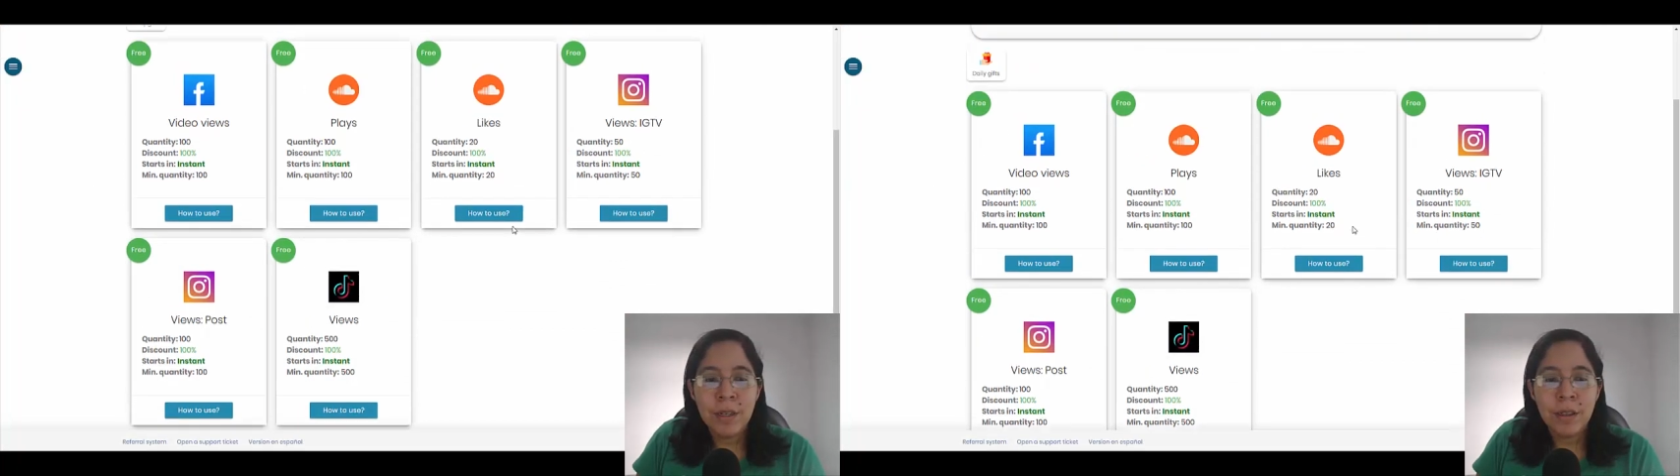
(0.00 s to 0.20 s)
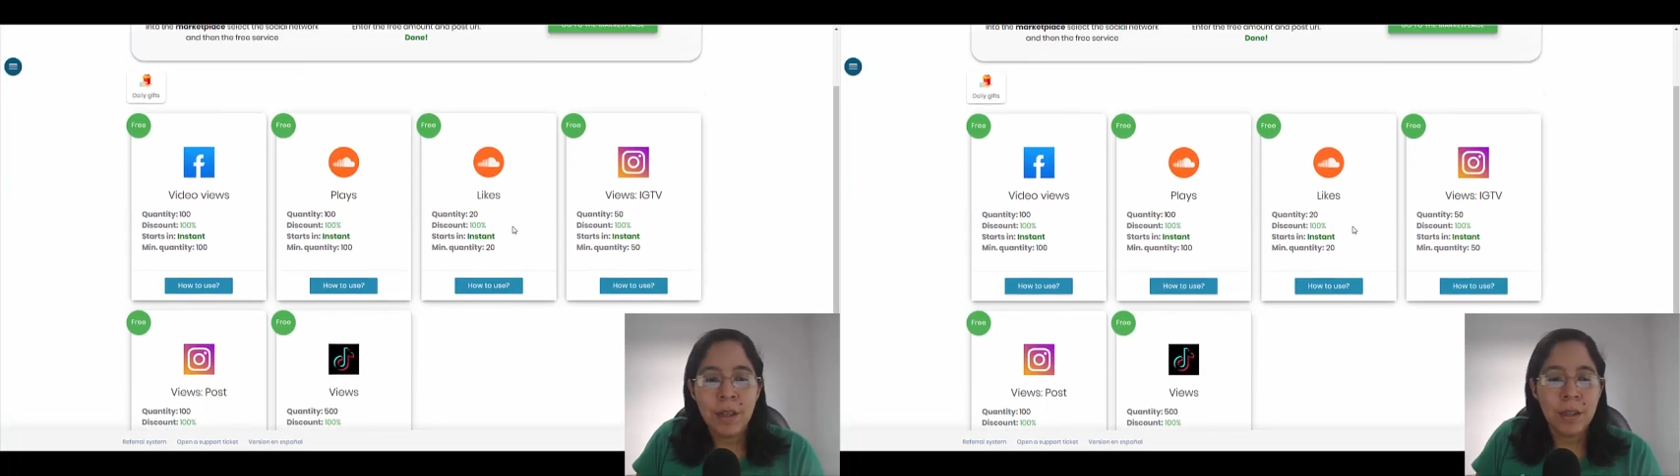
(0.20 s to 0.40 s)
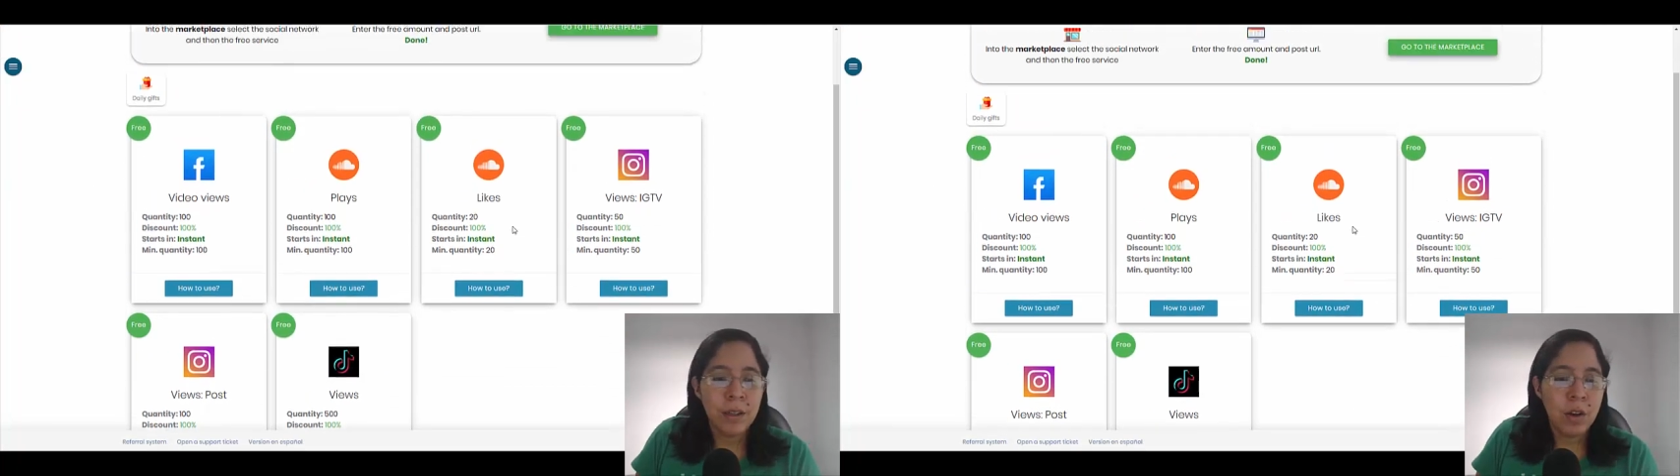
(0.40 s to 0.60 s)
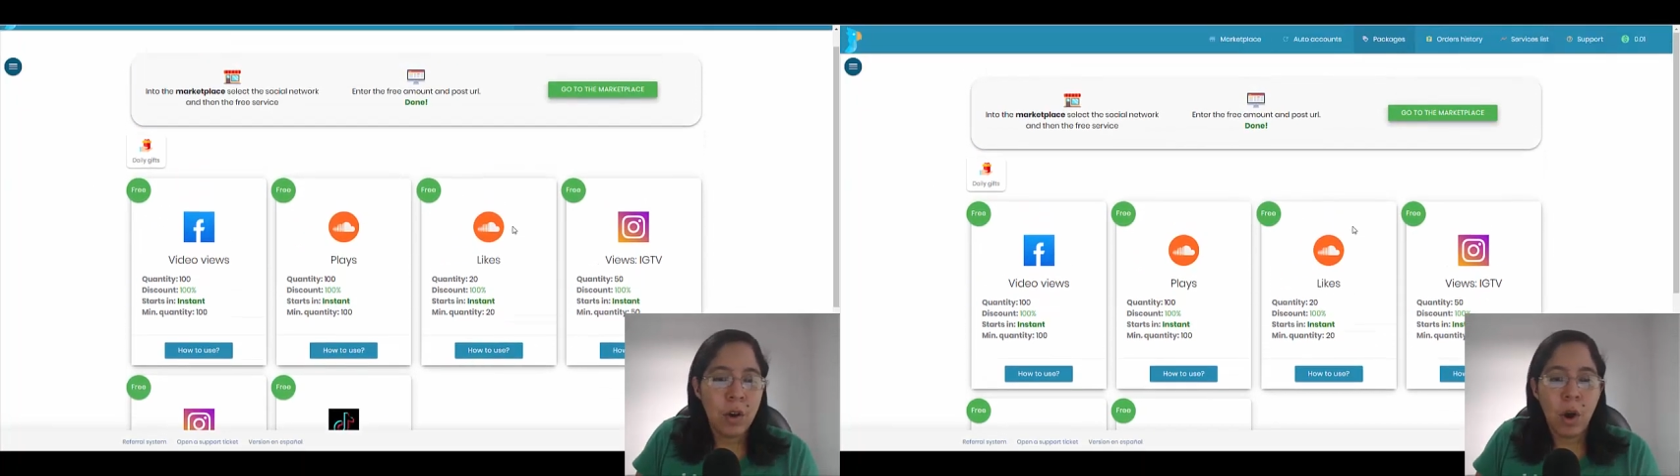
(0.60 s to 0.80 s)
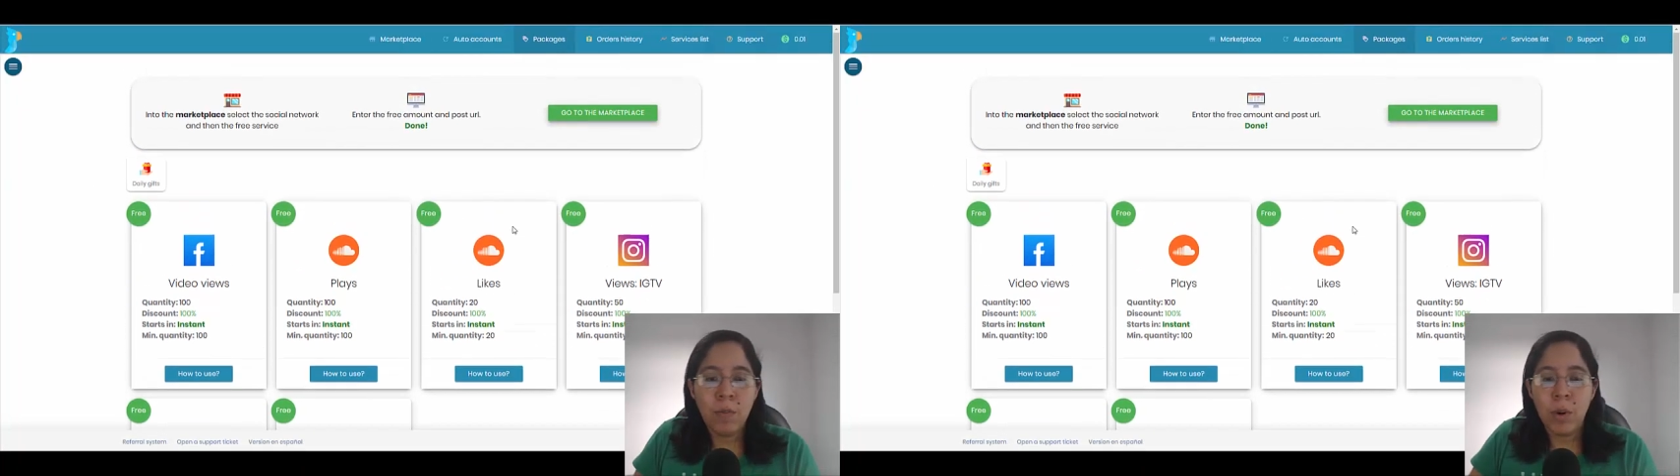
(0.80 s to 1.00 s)
like
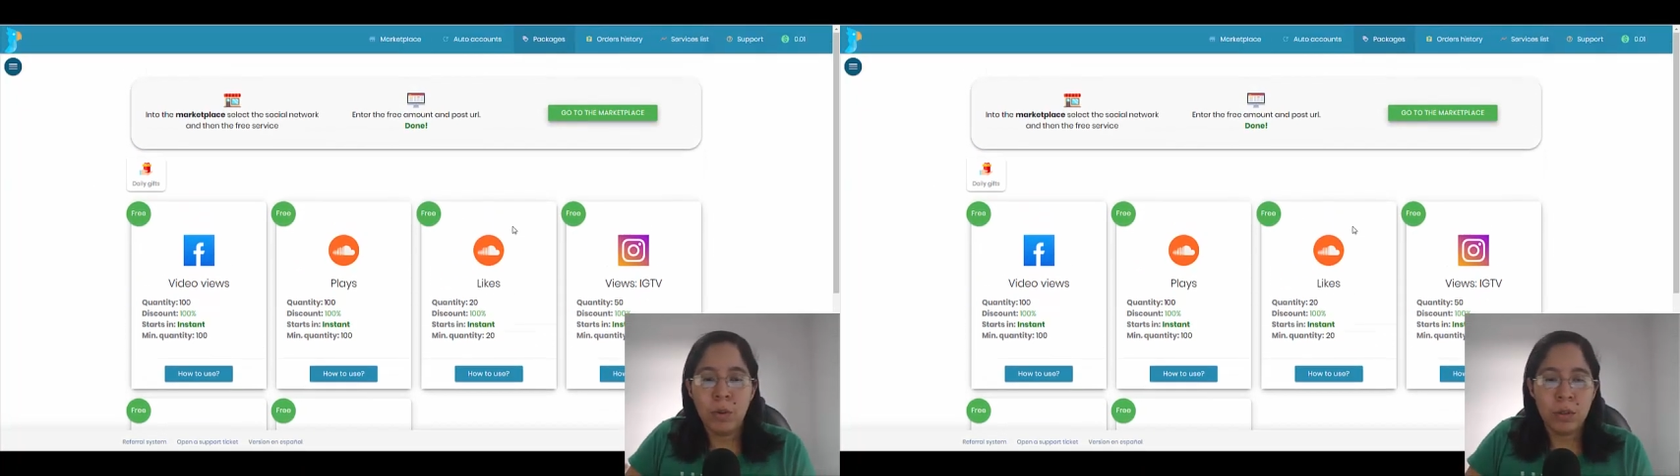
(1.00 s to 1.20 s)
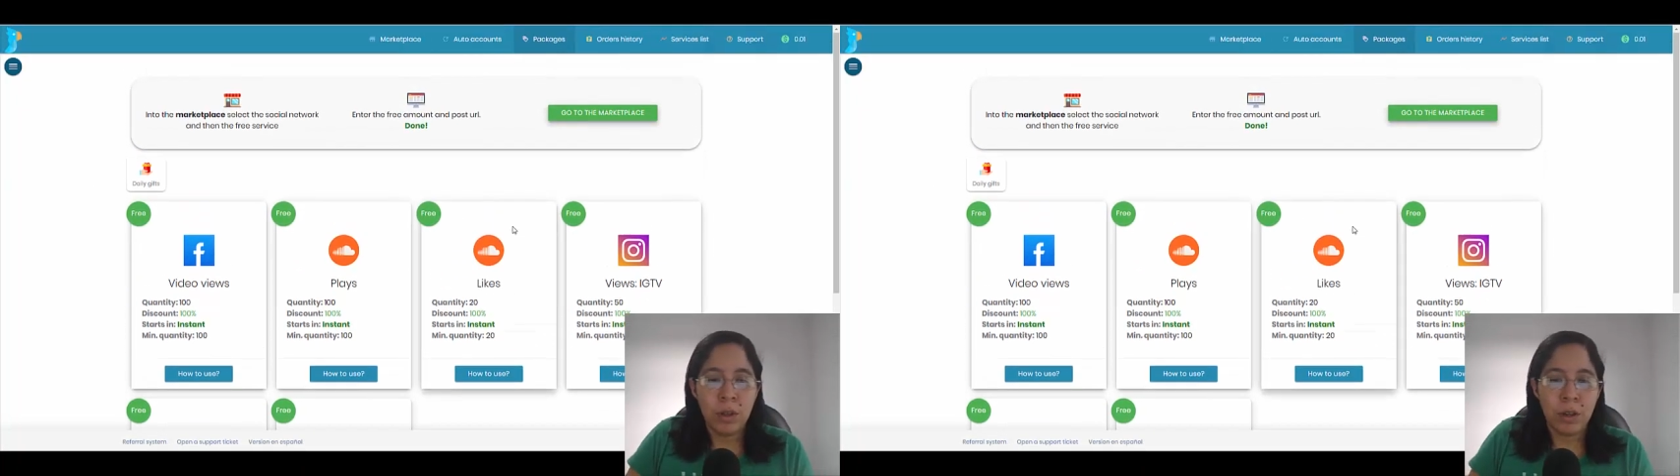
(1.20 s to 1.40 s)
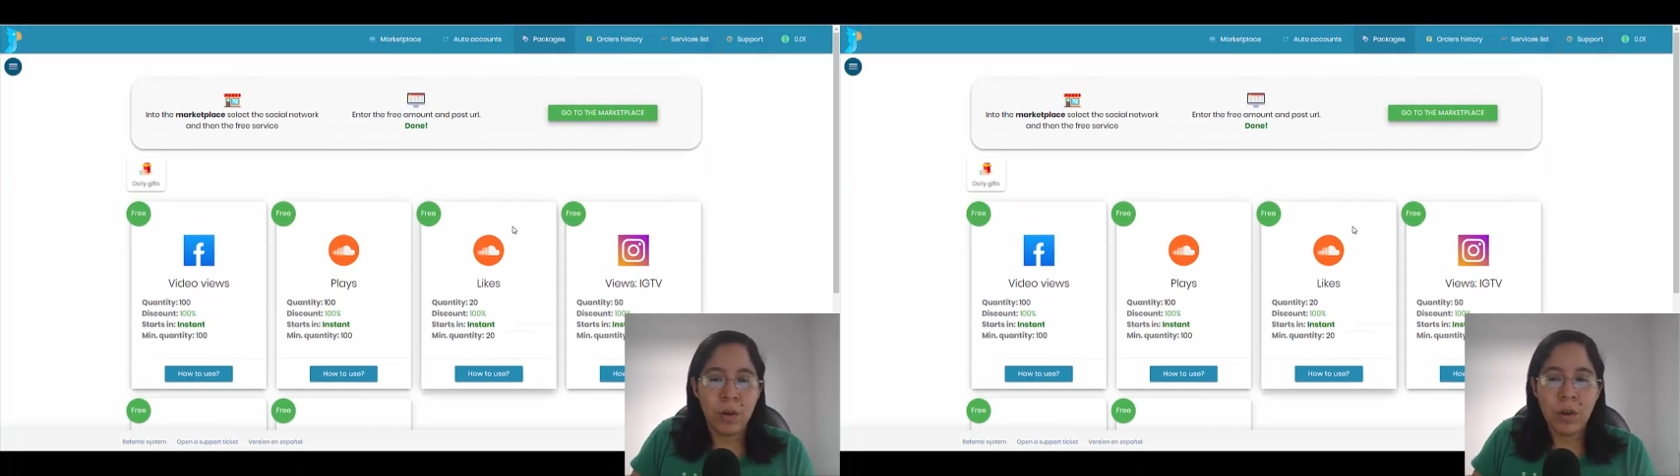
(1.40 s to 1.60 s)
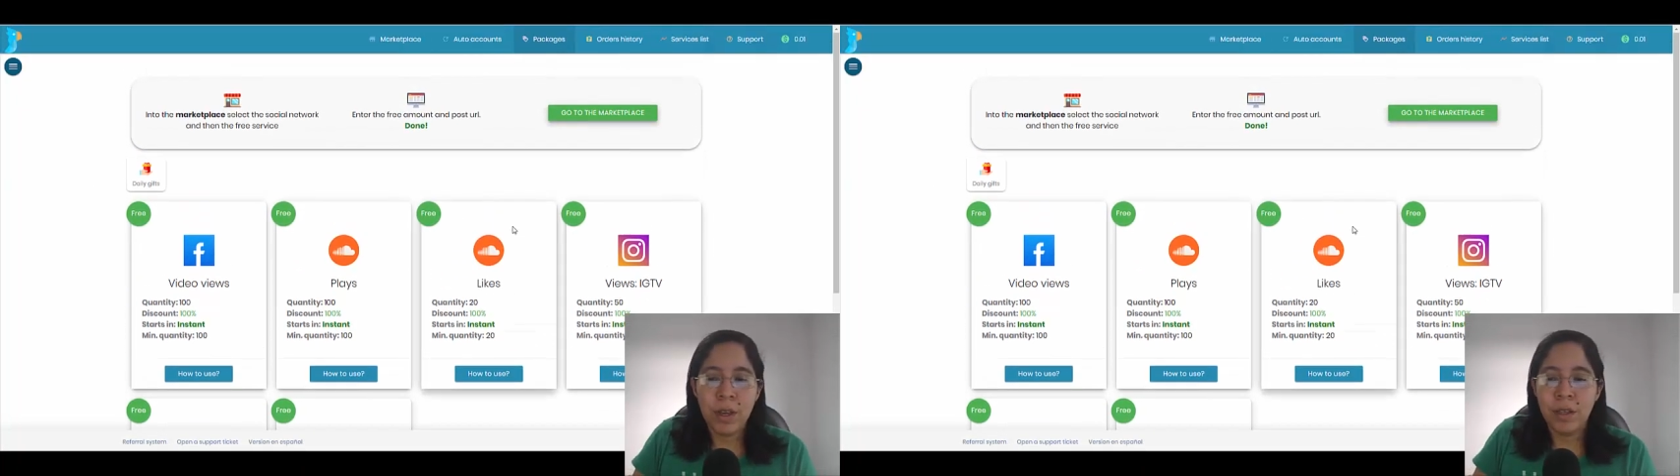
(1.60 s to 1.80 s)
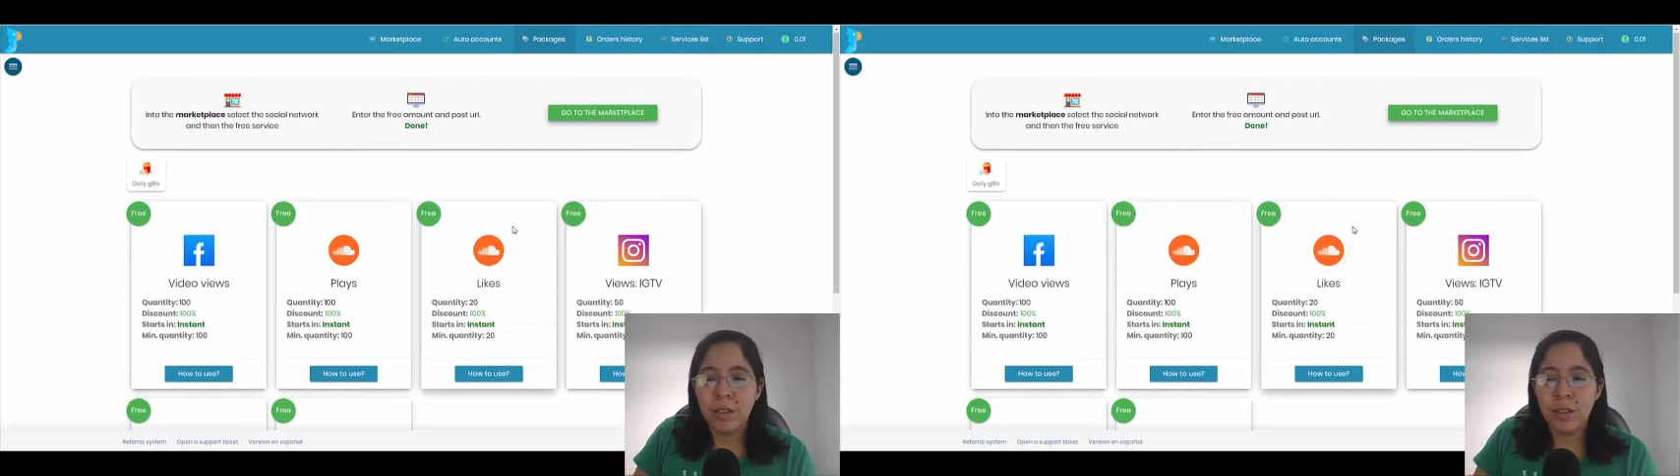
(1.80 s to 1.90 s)
combos, like, okay,